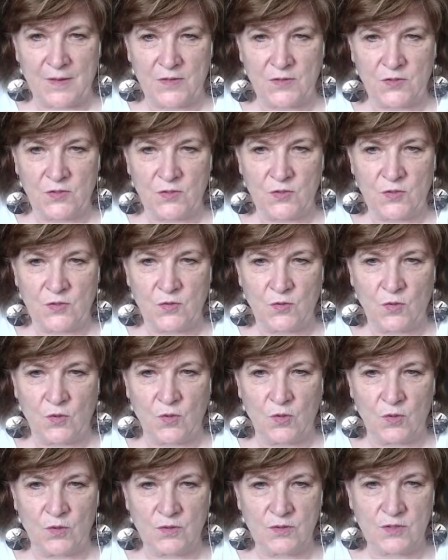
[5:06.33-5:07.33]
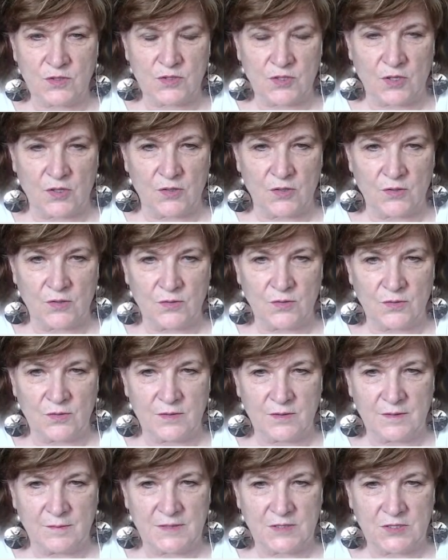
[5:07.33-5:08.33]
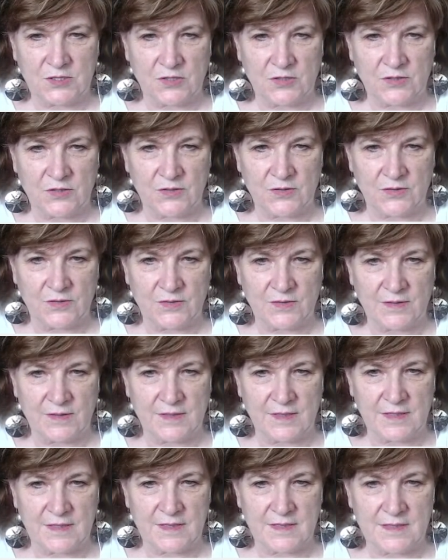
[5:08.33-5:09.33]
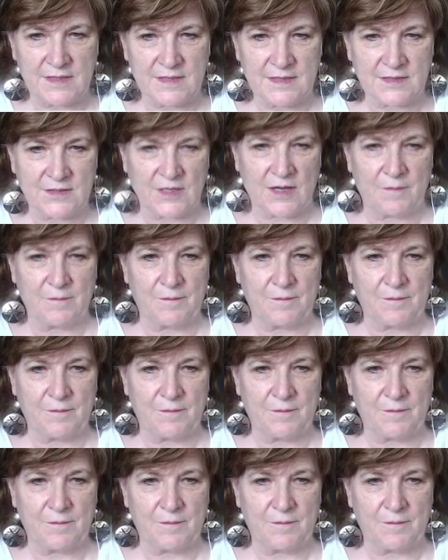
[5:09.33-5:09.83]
you also, let me show you this. So I'm